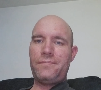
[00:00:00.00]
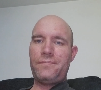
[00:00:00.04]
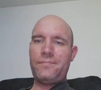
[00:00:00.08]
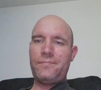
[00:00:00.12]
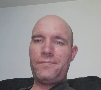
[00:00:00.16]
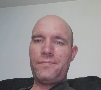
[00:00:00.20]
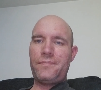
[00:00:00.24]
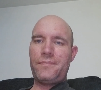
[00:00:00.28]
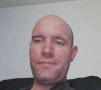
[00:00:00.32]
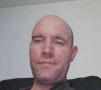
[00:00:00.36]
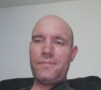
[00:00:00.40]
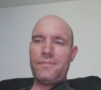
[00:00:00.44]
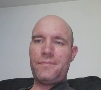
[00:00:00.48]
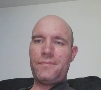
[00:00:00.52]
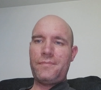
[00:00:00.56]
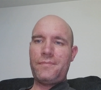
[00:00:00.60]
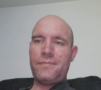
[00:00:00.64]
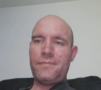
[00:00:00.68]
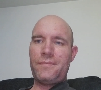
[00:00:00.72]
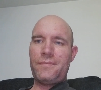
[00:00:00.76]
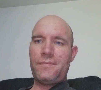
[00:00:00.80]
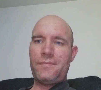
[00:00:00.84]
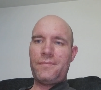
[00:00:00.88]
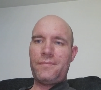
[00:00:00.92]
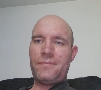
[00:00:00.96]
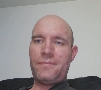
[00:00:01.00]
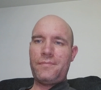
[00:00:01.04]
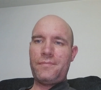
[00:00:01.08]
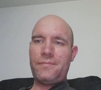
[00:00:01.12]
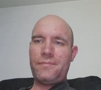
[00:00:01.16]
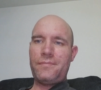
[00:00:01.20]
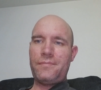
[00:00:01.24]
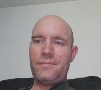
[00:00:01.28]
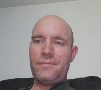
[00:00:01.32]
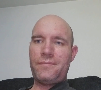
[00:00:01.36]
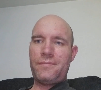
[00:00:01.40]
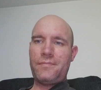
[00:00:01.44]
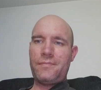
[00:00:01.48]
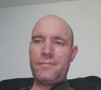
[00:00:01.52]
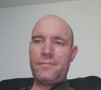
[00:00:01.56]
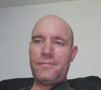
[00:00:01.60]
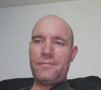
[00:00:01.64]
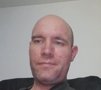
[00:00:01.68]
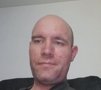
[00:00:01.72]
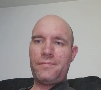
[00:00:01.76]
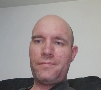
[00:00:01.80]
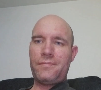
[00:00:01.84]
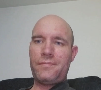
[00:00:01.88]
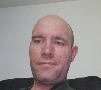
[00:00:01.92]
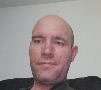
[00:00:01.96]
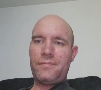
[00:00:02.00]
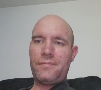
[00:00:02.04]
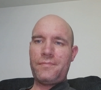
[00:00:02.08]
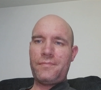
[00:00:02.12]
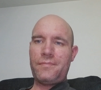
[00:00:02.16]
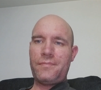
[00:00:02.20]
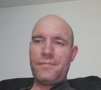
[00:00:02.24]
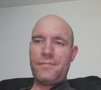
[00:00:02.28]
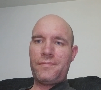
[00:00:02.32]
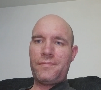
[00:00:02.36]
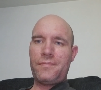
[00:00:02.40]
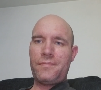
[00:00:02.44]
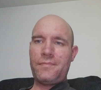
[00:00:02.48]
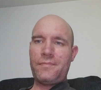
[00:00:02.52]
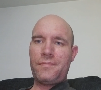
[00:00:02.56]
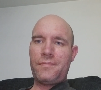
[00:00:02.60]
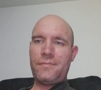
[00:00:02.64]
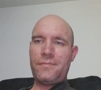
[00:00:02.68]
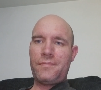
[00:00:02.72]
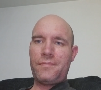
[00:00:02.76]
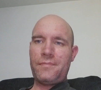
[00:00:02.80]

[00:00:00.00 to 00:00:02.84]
[no speech]